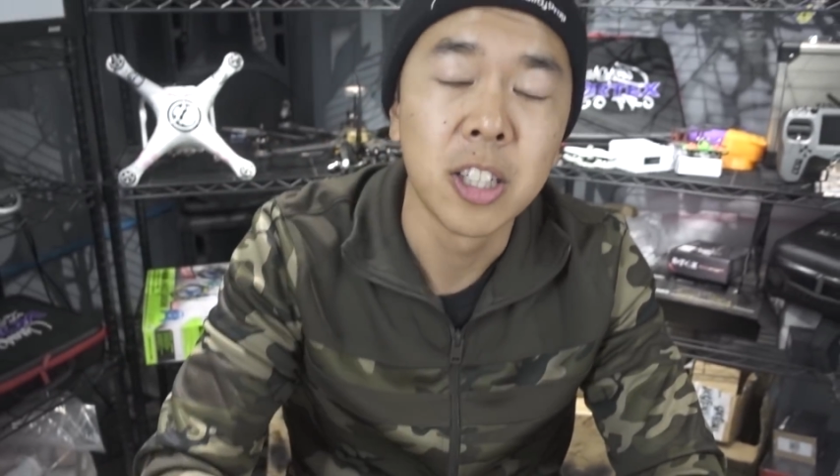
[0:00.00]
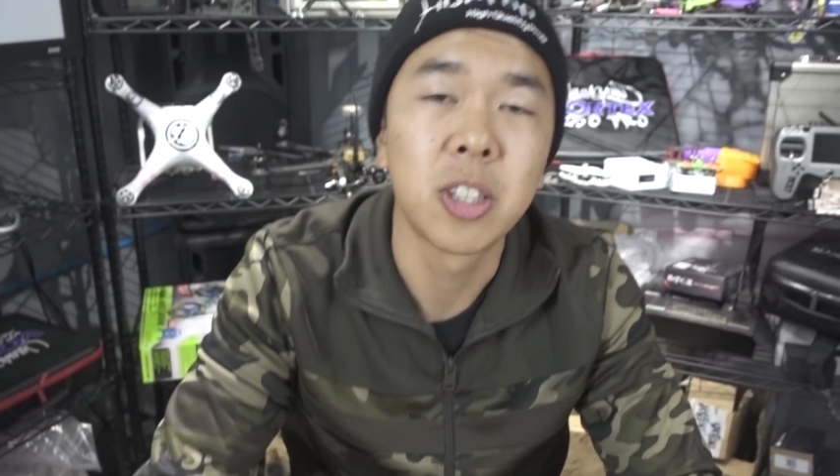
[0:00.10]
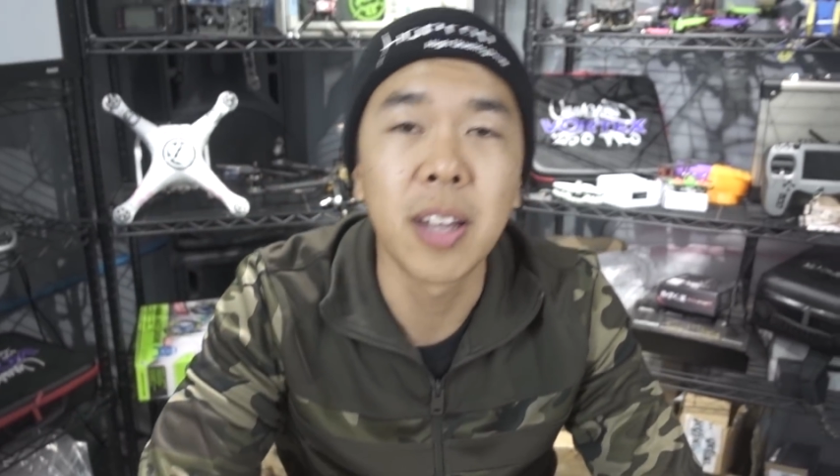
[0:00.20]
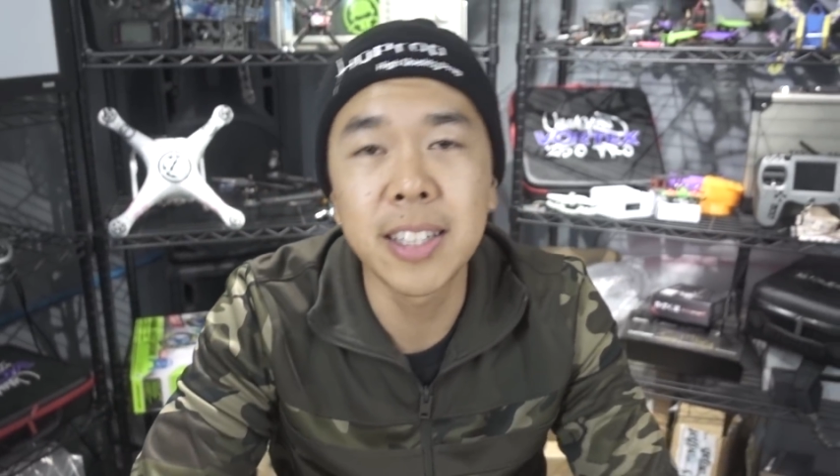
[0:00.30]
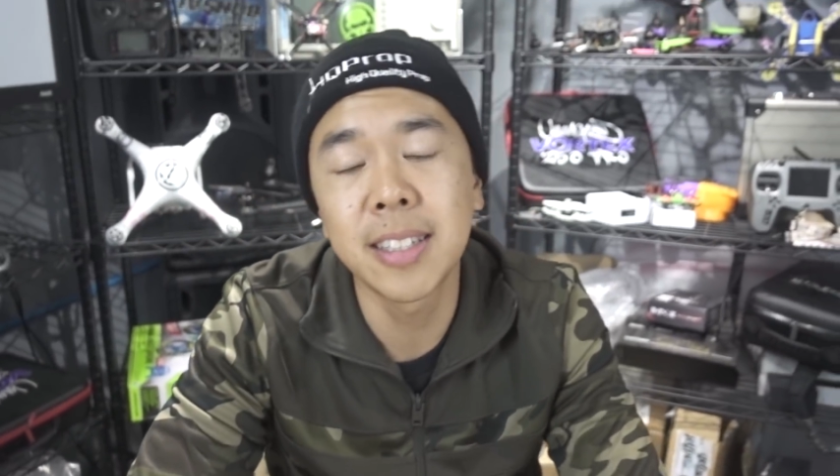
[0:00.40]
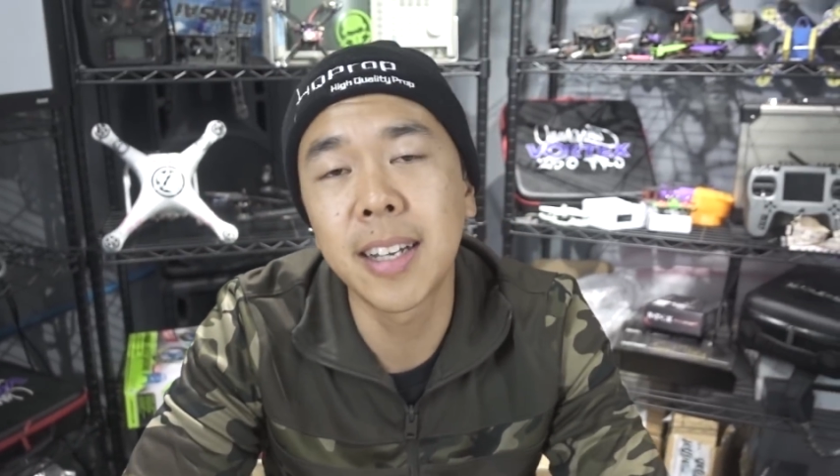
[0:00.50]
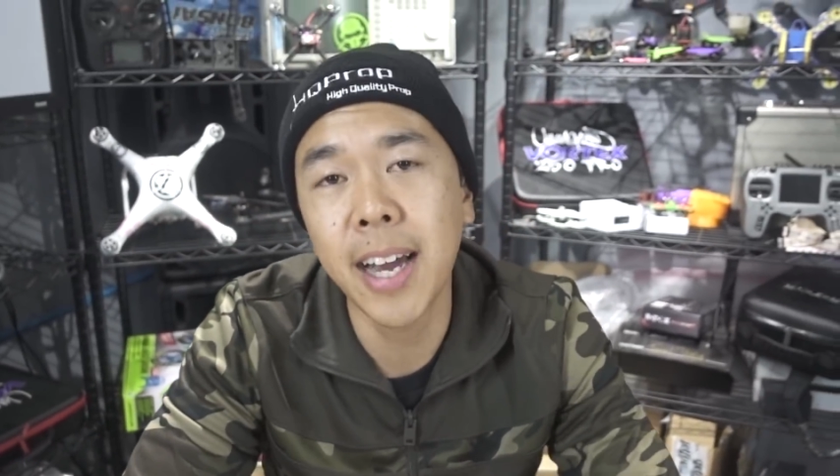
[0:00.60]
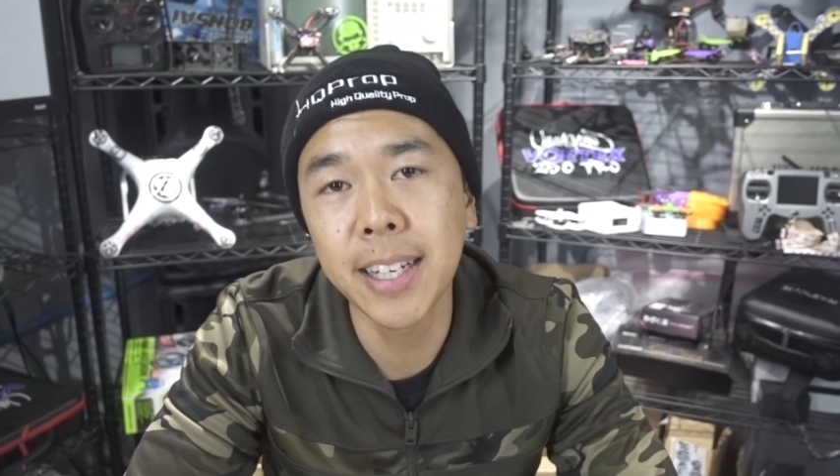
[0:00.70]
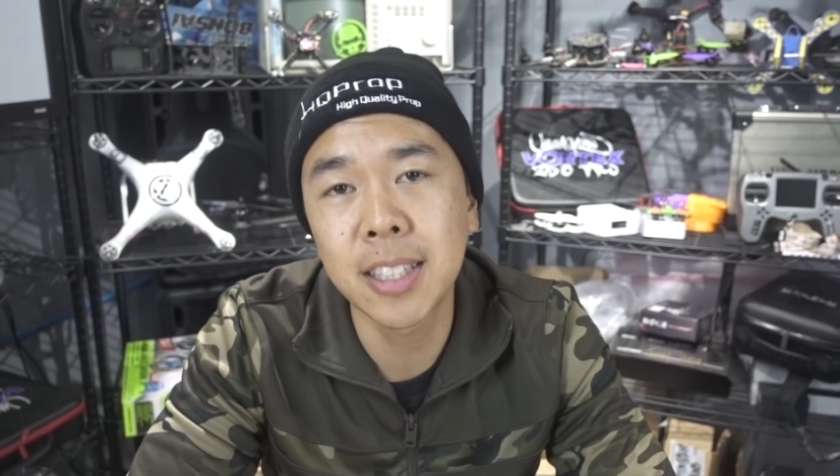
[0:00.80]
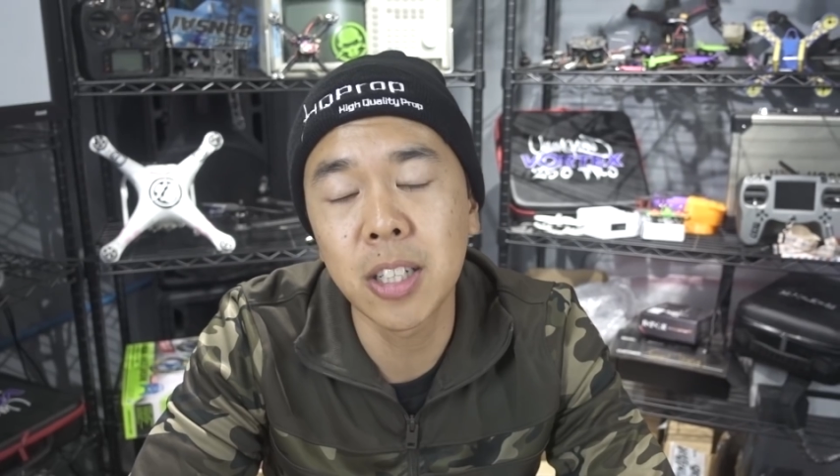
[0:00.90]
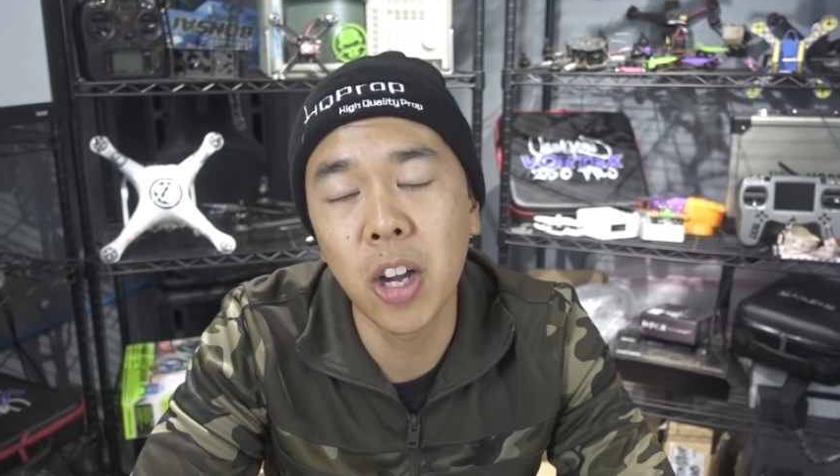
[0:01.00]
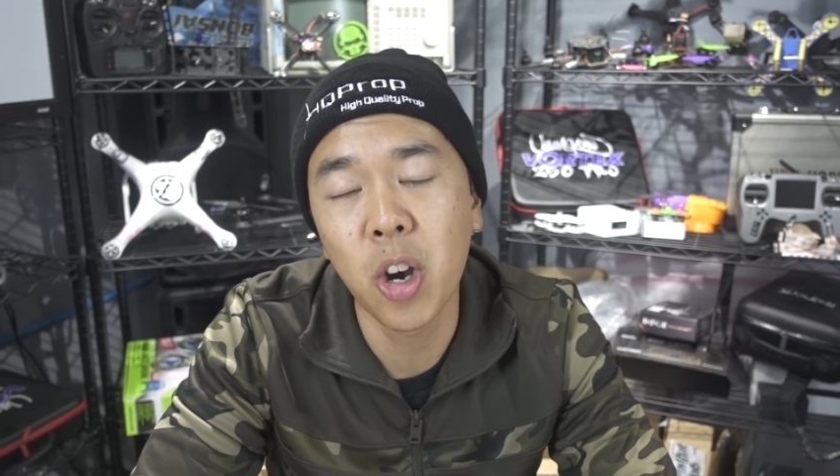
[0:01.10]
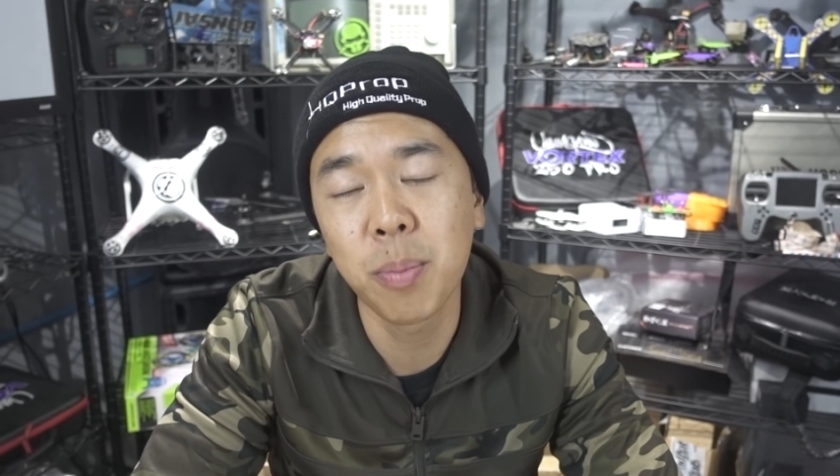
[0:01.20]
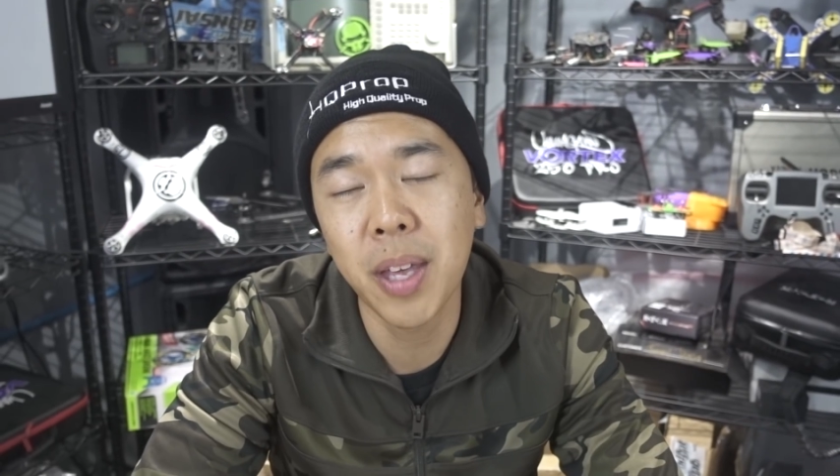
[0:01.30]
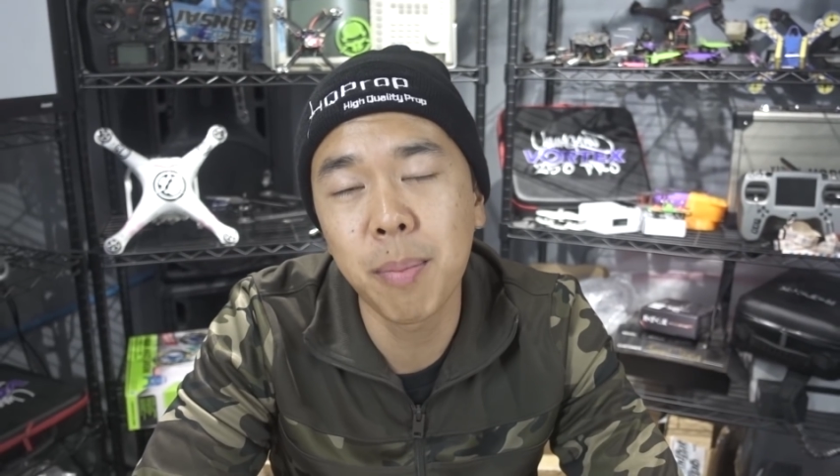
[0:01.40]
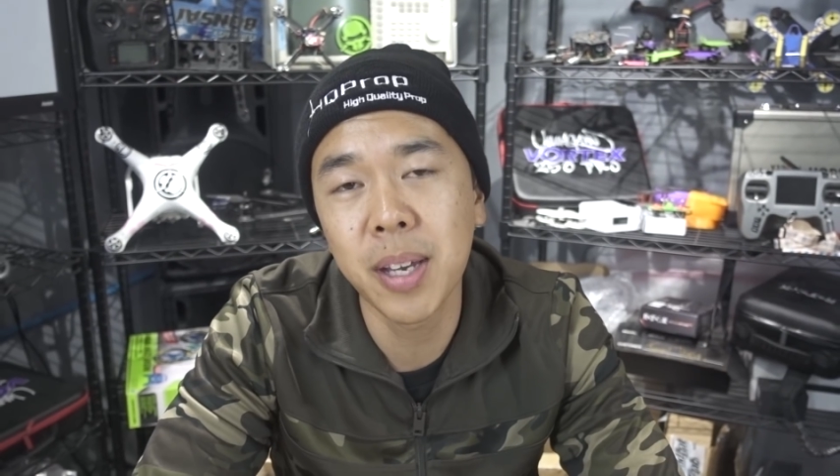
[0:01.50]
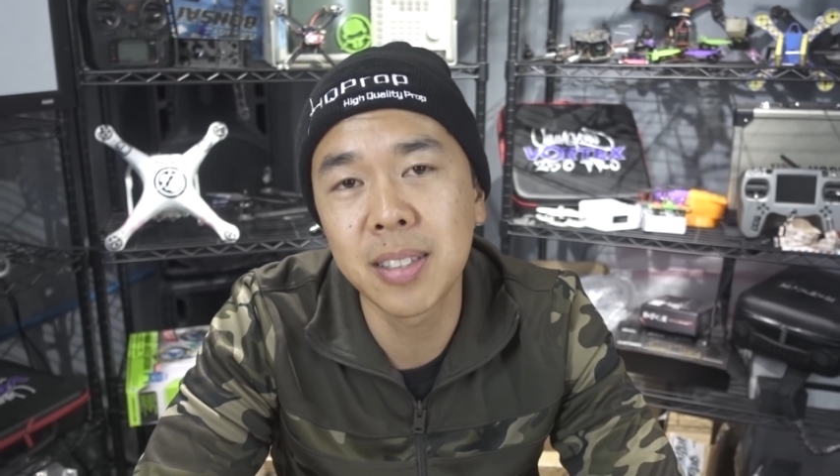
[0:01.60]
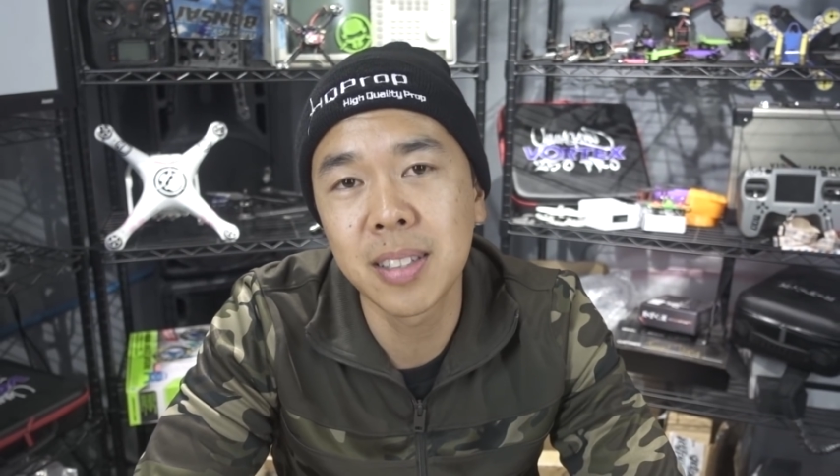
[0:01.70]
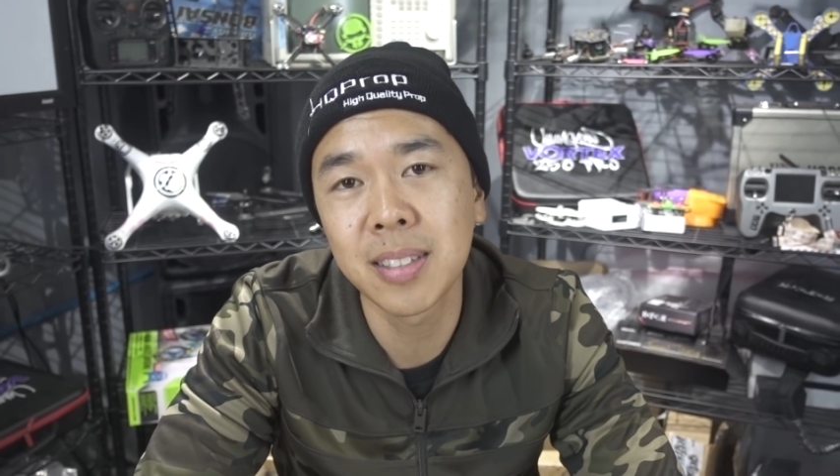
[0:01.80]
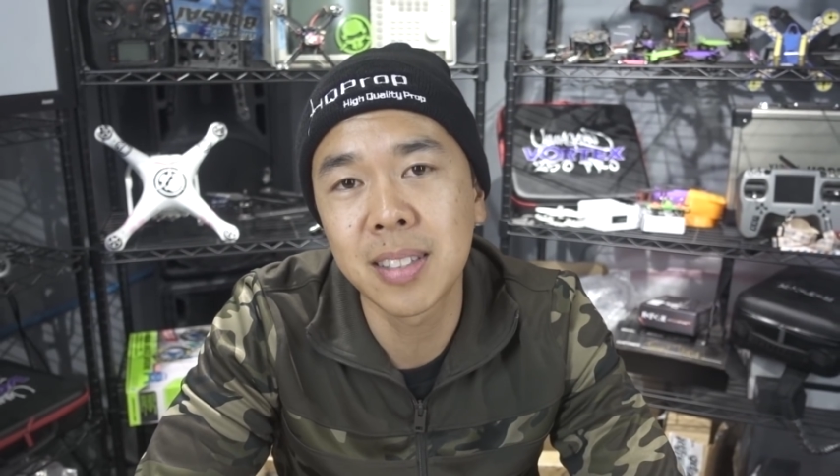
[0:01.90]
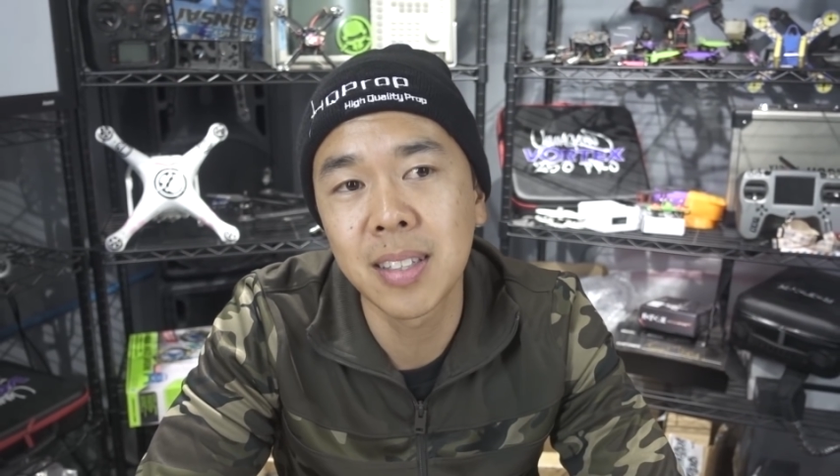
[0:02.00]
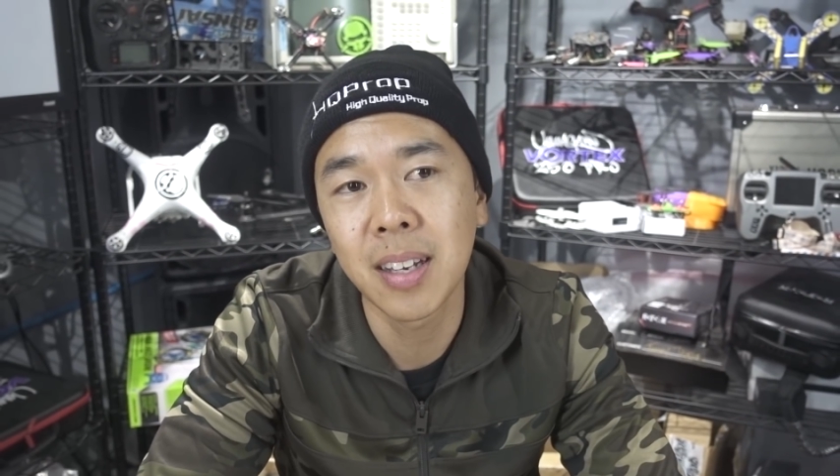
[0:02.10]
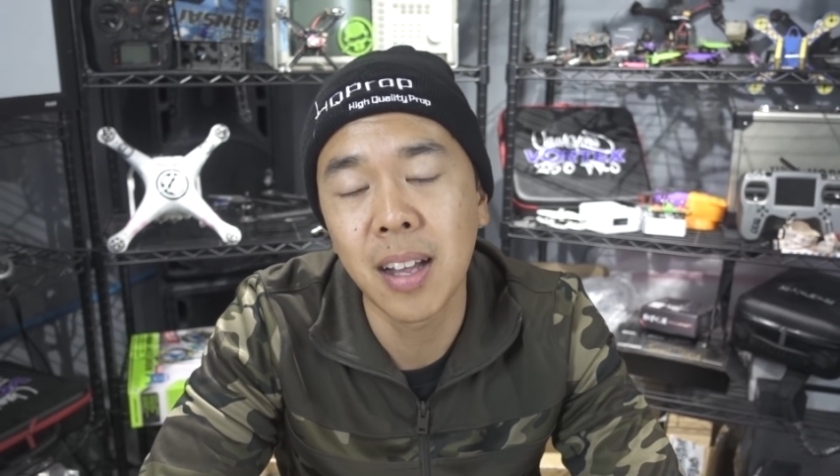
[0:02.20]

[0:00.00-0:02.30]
So that's it, guys. I hope that makes things